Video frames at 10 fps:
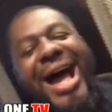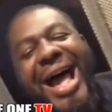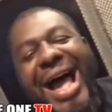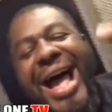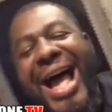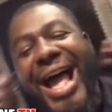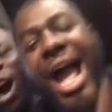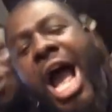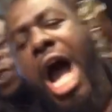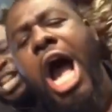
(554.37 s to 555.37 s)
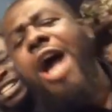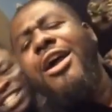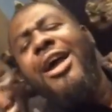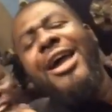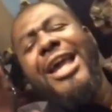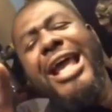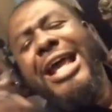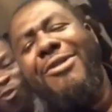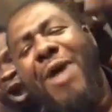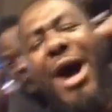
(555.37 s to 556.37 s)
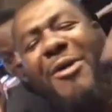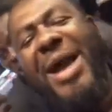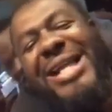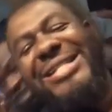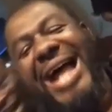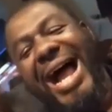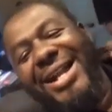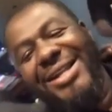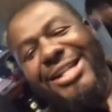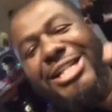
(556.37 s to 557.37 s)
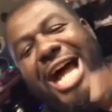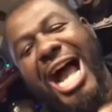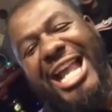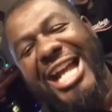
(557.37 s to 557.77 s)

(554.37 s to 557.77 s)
for a week or two. Na in casa because,